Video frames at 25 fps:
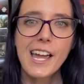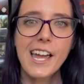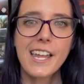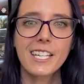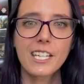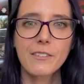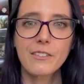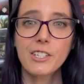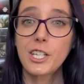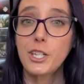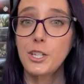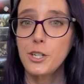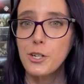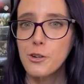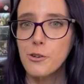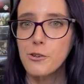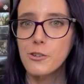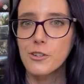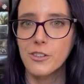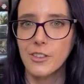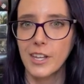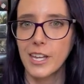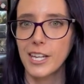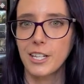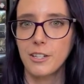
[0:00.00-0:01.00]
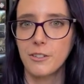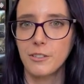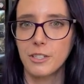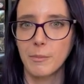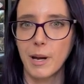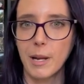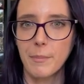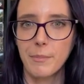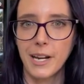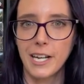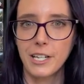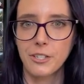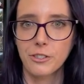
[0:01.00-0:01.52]
and give a huge thank you to
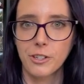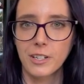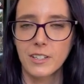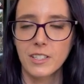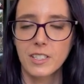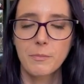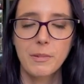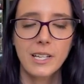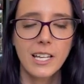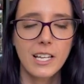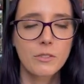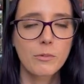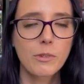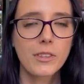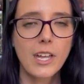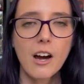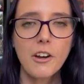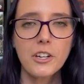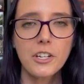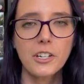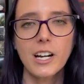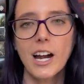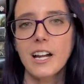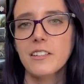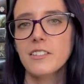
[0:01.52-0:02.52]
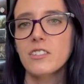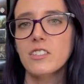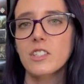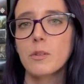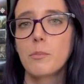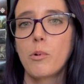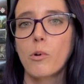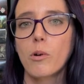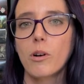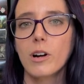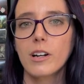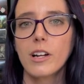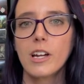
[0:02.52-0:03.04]
my patrons, because without your guys'
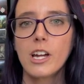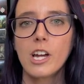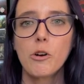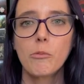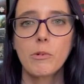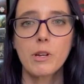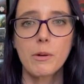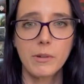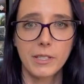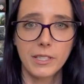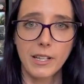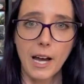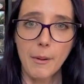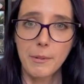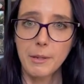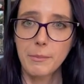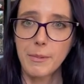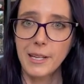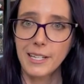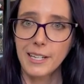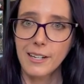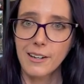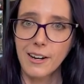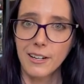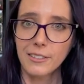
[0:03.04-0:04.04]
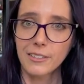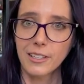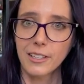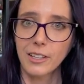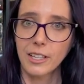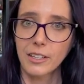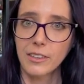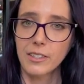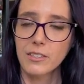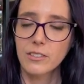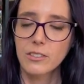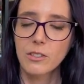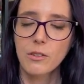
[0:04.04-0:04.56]
support, we would not be making content
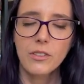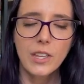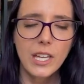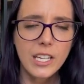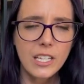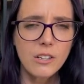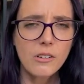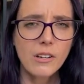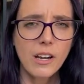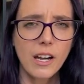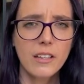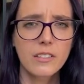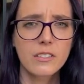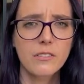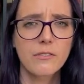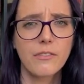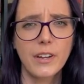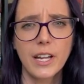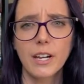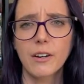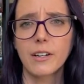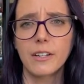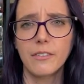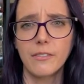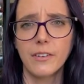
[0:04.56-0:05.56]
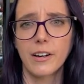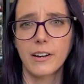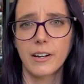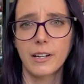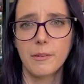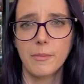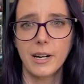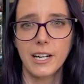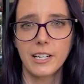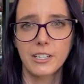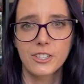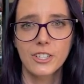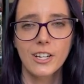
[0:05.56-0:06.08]
like this. So thank you guys very, very
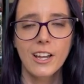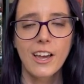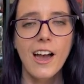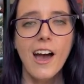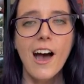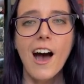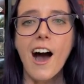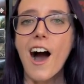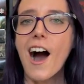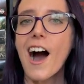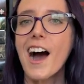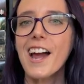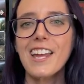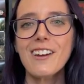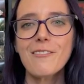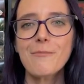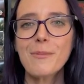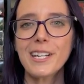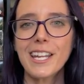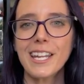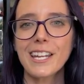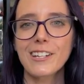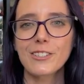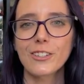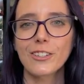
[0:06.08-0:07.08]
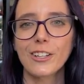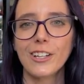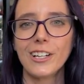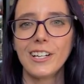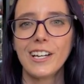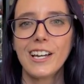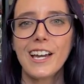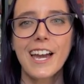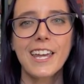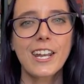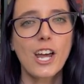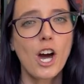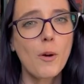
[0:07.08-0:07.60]
much. I have been Angela,
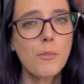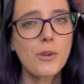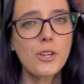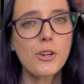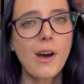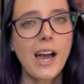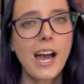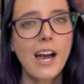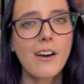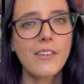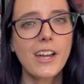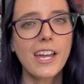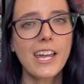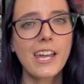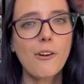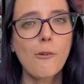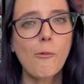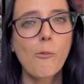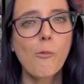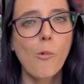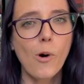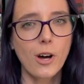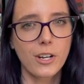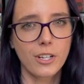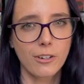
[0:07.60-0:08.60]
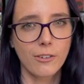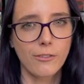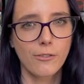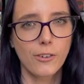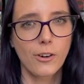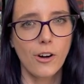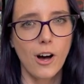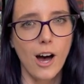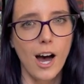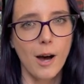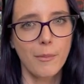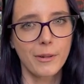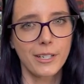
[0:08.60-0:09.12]
and I hope you have a wonderful
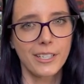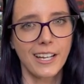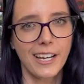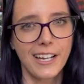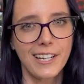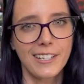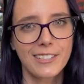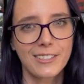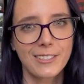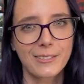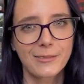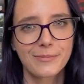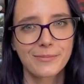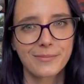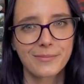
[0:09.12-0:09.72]
hobby night.